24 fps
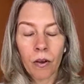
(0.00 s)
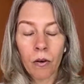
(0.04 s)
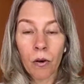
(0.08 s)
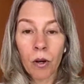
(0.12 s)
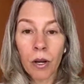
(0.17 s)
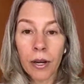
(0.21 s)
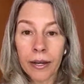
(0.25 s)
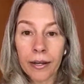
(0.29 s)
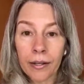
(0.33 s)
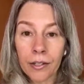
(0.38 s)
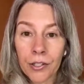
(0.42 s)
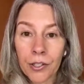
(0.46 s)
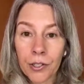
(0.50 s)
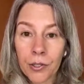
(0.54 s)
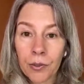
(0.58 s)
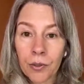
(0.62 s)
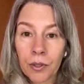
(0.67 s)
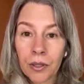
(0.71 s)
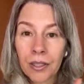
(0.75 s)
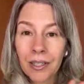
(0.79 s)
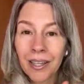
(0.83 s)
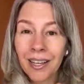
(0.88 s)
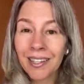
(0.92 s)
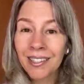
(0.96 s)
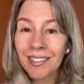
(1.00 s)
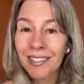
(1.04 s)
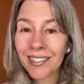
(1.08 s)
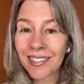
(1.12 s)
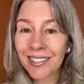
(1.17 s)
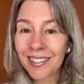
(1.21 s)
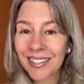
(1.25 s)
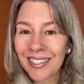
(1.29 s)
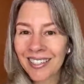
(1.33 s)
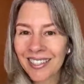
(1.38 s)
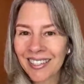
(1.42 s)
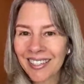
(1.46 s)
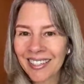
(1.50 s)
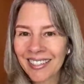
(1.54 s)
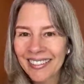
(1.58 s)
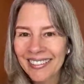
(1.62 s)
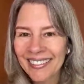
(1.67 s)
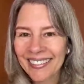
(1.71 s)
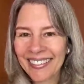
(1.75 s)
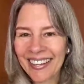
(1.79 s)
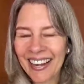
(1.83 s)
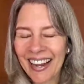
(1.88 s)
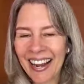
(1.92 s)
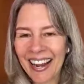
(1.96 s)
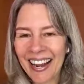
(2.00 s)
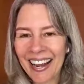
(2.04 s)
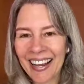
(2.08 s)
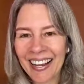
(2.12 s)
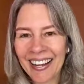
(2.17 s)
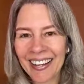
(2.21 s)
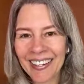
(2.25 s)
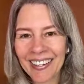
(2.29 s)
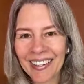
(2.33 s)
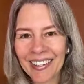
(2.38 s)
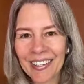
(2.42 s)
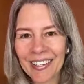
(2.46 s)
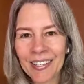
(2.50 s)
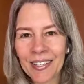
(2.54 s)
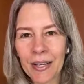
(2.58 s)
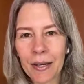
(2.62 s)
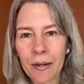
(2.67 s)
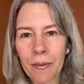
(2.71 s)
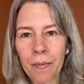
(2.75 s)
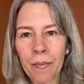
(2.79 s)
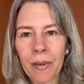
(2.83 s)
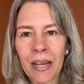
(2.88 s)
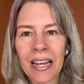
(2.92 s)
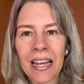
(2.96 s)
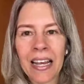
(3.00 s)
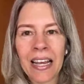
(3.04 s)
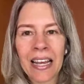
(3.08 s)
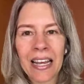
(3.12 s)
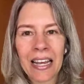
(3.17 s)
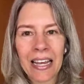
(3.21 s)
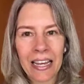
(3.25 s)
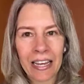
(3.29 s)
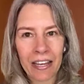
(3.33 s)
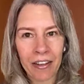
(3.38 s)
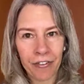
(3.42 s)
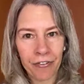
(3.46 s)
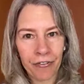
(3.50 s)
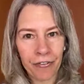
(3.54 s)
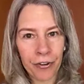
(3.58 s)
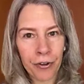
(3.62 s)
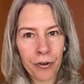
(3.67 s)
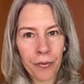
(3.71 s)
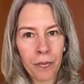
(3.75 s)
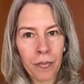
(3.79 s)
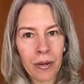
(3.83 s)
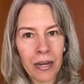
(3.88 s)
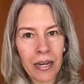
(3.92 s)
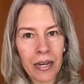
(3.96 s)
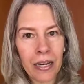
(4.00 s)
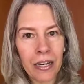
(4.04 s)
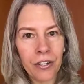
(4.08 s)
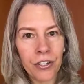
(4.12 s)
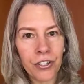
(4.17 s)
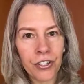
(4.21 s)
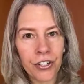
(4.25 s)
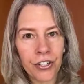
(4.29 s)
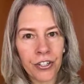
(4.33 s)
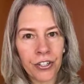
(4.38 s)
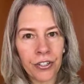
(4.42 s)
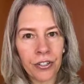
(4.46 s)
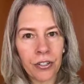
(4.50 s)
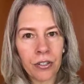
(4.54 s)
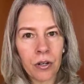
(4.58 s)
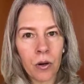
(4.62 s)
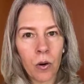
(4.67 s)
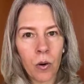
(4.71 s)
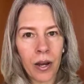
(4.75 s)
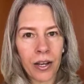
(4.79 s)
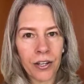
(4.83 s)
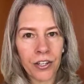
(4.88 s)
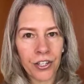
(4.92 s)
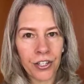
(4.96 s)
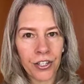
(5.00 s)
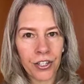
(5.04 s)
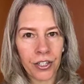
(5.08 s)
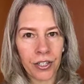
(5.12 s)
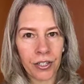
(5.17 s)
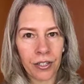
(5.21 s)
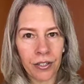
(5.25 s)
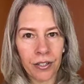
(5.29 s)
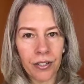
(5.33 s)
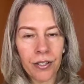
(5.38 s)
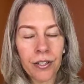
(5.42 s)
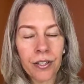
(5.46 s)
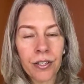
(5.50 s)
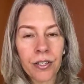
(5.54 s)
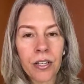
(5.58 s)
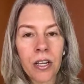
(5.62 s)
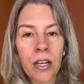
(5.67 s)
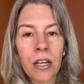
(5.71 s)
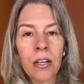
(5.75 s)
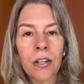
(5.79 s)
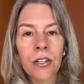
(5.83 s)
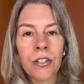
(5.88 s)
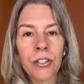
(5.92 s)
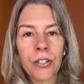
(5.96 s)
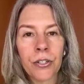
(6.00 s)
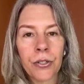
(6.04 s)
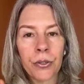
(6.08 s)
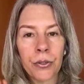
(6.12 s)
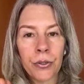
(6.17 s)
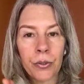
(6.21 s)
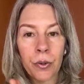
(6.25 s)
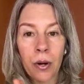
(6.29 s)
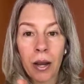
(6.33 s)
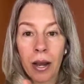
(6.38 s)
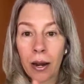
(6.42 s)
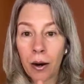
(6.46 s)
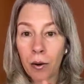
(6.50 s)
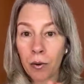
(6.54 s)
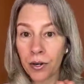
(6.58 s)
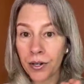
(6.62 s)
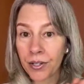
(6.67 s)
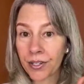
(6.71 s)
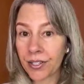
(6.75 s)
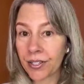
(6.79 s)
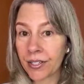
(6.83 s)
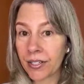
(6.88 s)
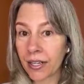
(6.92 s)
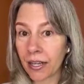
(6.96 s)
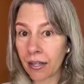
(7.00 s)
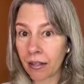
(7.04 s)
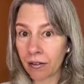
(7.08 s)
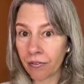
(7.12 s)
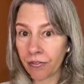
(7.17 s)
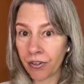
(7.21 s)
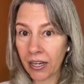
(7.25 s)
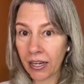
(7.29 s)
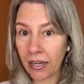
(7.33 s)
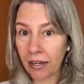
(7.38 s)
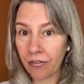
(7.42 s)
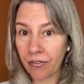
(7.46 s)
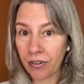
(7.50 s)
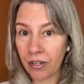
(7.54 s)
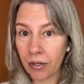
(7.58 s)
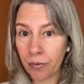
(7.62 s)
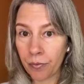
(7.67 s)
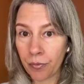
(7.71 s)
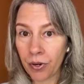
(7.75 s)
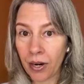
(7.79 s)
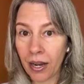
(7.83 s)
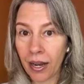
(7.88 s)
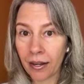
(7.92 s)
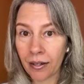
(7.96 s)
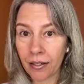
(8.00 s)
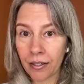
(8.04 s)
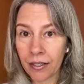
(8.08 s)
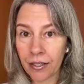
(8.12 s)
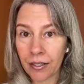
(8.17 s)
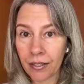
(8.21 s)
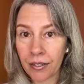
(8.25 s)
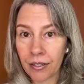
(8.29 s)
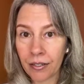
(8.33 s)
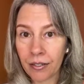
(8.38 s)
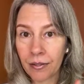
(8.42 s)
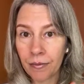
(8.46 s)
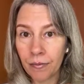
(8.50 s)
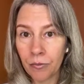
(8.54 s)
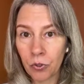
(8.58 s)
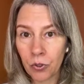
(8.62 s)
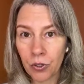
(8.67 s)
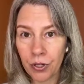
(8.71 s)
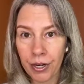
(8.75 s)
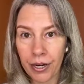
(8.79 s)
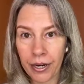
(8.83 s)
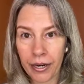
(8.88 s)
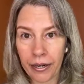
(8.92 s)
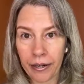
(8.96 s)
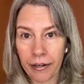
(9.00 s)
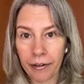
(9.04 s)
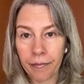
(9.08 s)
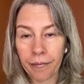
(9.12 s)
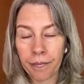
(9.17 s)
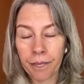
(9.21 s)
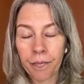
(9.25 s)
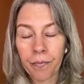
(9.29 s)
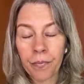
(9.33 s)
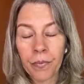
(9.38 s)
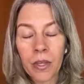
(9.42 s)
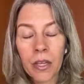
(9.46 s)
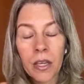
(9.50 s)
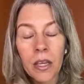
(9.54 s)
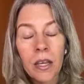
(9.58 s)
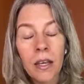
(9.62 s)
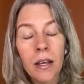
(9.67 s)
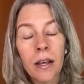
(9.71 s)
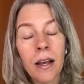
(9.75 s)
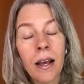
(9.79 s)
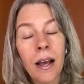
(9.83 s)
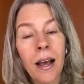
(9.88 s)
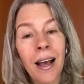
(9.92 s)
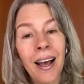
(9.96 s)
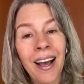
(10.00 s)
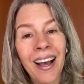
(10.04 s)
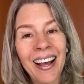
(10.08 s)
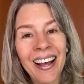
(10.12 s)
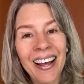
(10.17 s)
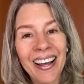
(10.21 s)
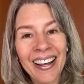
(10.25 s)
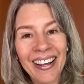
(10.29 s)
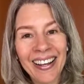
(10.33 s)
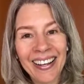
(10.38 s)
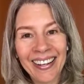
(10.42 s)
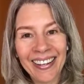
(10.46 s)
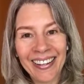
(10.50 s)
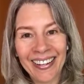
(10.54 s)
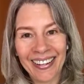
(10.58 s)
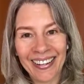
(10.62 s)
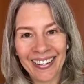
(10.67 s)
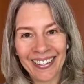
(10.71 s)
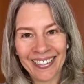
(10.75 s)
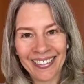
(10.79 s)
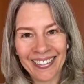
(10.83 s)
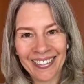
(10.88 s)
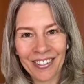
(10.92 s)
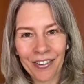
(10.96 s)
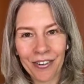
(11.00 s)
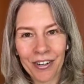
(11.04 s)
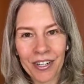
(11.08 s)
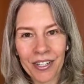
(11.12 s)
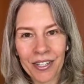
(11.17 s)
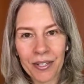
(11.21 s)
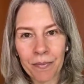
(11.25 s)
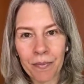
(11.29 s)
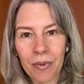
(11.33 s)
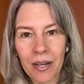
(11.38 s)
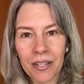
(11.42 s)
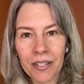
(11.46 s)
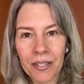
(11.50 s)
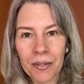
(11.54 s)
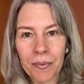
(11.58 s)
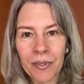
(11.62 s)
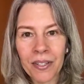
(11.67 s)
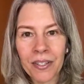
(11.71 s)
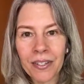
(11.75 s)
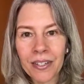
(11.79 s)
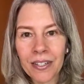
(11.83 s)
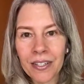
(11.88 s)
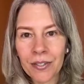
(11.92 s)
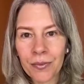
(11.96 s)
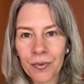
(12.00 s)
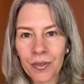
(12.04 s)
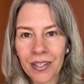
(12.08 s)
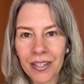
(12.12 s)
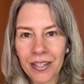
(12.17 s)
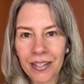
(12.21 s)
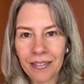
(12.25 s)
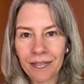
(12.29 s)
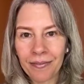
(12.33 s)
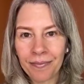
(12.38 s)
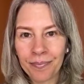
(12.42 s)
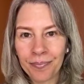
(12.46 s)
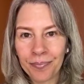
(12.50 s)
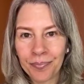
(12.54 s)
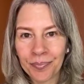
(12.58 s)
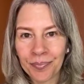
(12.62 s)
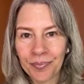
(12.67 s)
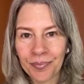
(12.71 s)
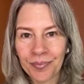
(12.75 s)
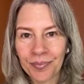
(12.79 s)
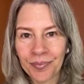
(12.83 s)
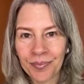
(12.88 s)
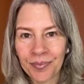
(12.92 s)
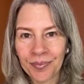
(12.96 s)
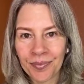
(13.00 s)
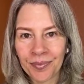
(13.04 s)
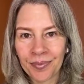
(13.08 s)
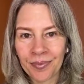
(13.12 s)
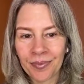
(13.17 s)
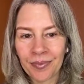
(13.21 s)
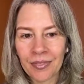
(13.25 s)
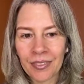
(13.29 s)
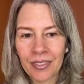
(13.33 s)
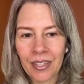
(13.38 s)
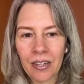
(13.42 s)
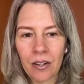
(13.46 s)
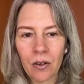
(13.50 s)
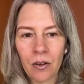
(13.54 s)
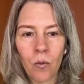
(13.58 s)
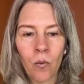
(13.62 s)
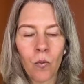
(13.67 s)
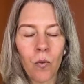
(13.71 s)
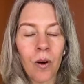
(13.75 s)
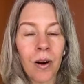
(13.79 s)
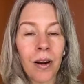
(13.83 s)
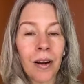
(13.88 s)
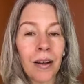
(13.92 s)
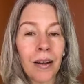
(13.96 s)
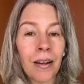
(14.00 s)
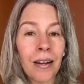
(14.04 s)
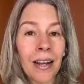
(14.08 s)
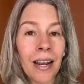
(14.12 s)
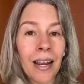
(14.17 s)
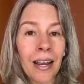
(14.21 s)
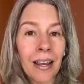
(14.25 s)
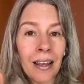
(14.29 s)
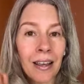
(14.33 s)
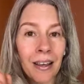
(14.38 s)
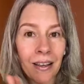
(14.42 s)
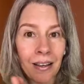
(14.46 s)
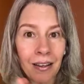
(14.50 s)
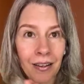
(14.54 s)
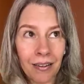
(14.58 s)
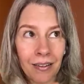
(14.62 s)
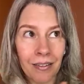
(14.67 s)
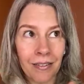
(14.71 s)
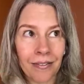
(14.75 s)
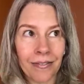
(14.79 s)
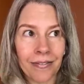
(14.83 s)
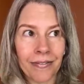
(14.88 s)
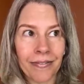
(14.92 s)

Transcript: Okay, so let's add some Iffirmational questions to our self-havening practice this morning and create some possibilities within. What if